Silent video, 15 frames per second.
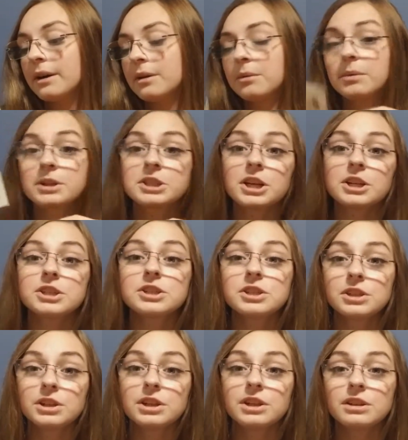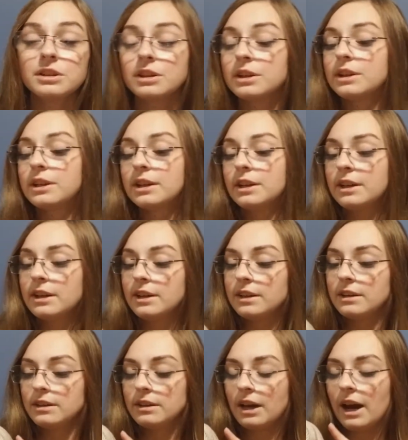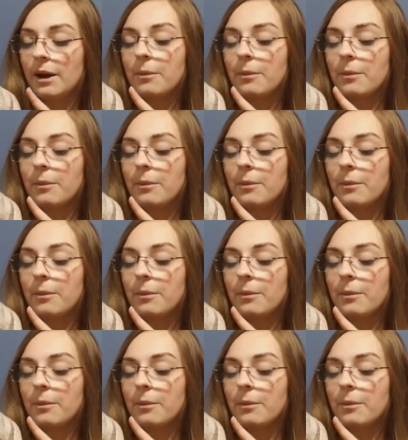which I should, I